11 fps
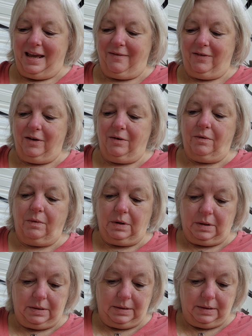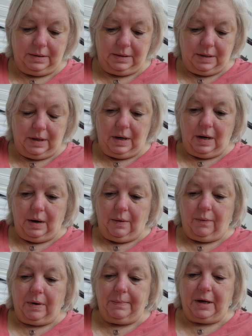if you
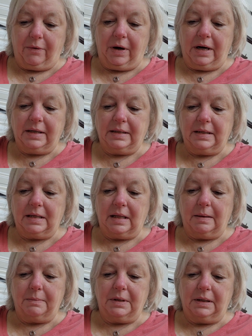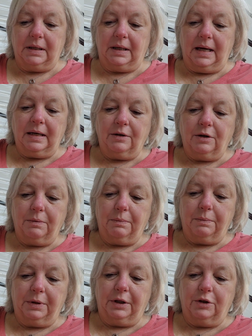want to make grannies and send them to Lynanne,
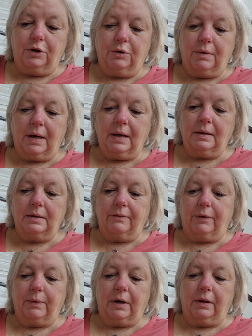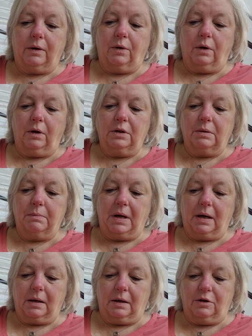please do that. If you want Laura to
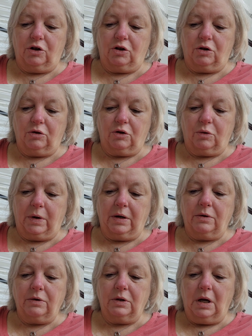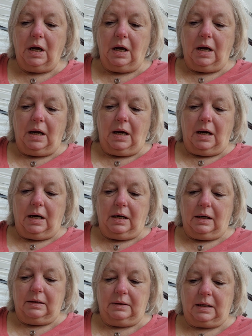make additional squares,
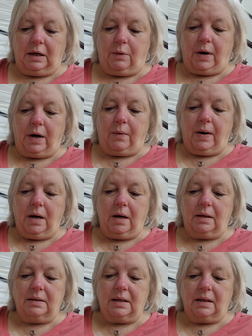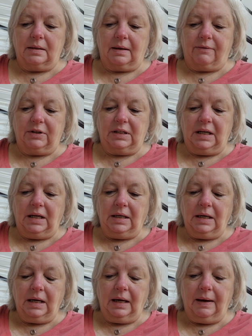uh, say quack quack and send
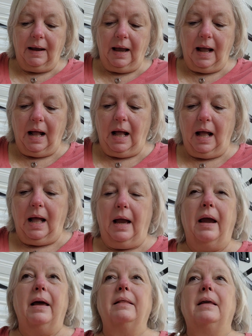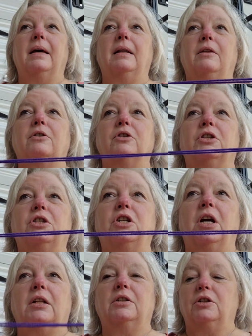17. And then there's the
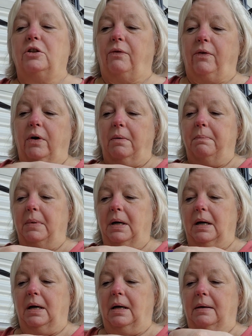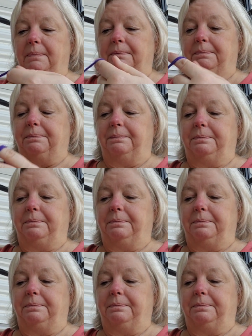challenge from um,